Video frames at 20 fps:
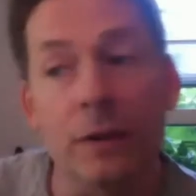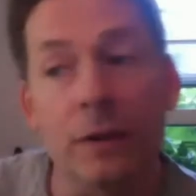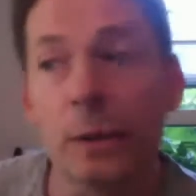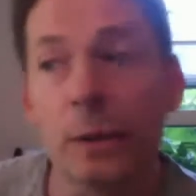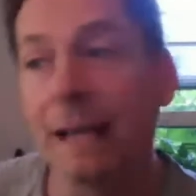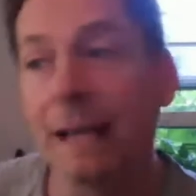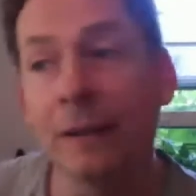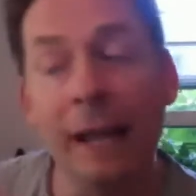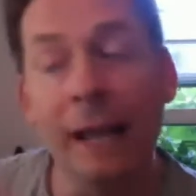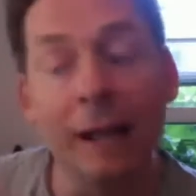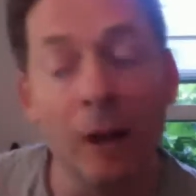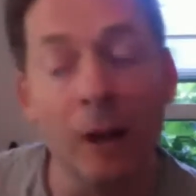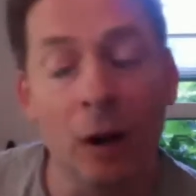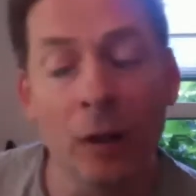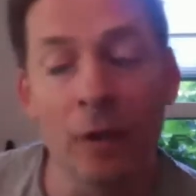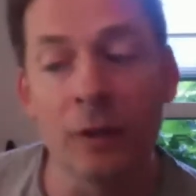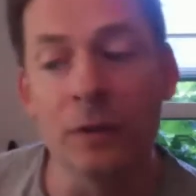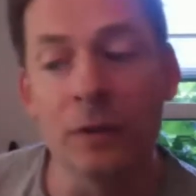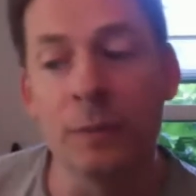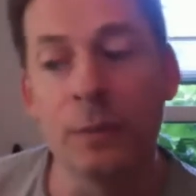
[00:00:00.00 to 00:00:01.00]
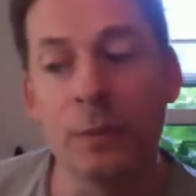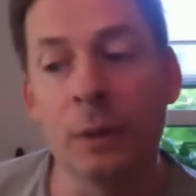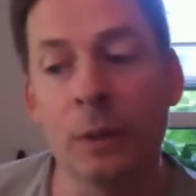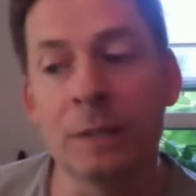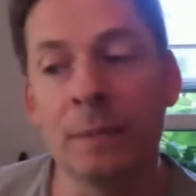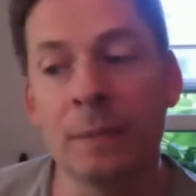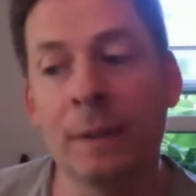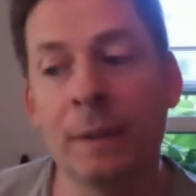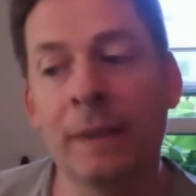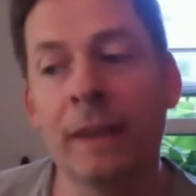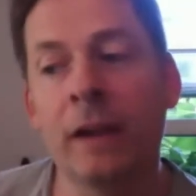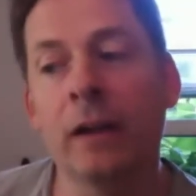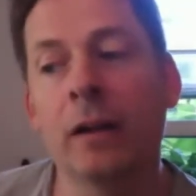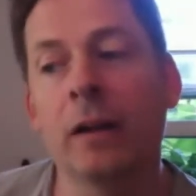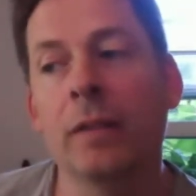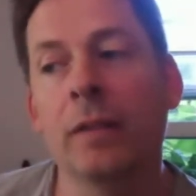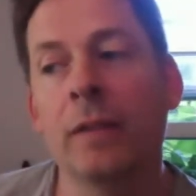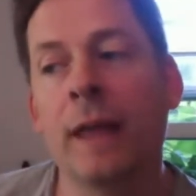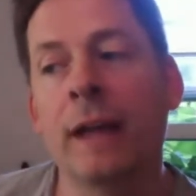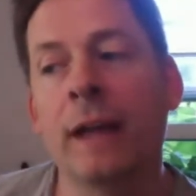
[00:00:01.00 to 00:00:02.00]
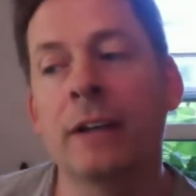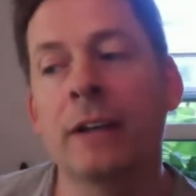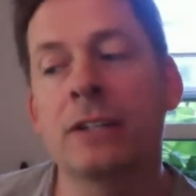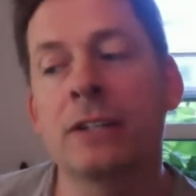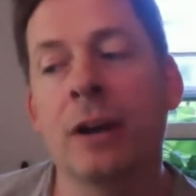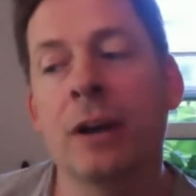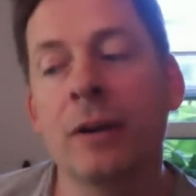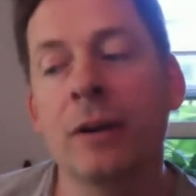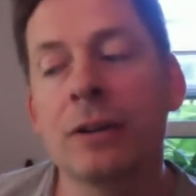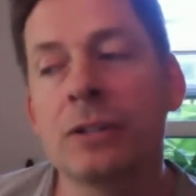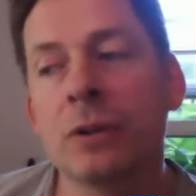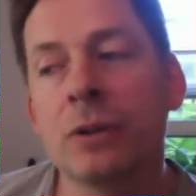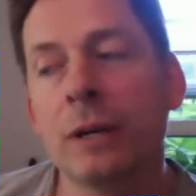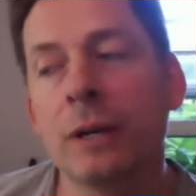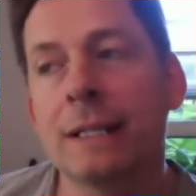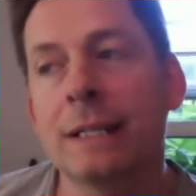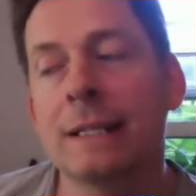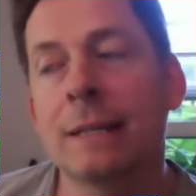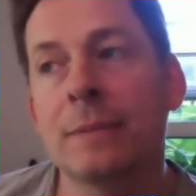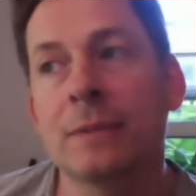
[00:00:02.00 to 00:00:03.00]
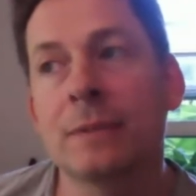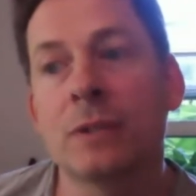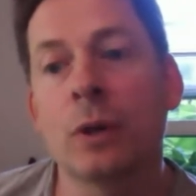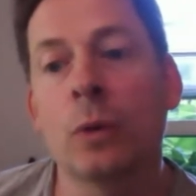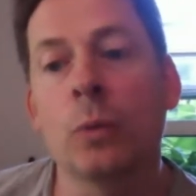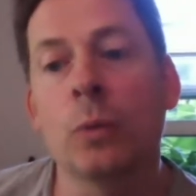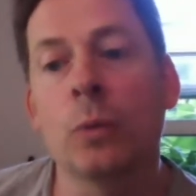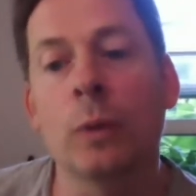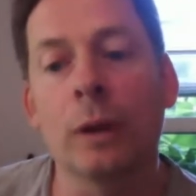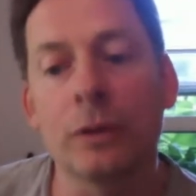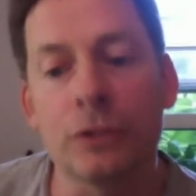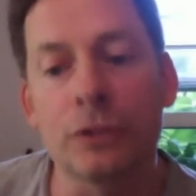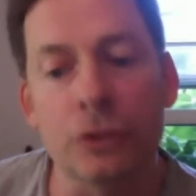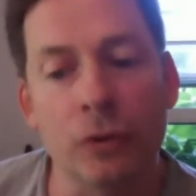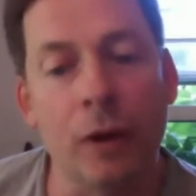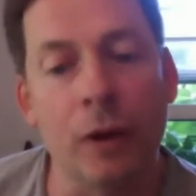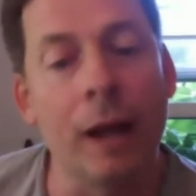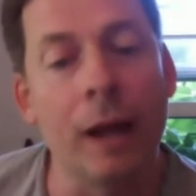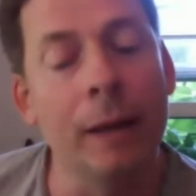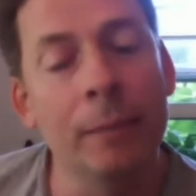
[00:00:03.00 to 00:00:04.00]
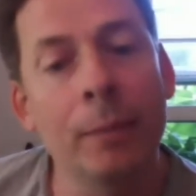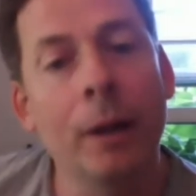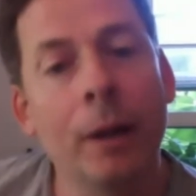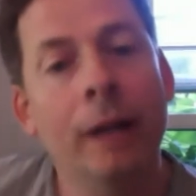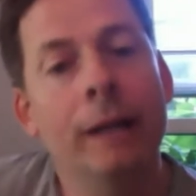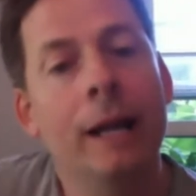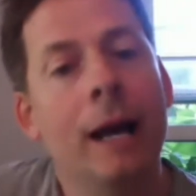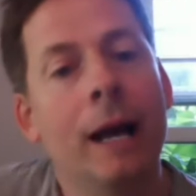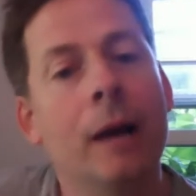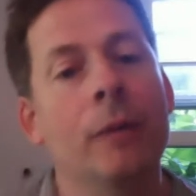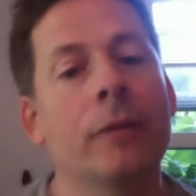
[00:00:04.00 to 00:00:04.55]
books. I like all those books, but that territory has seemed so well tread by now.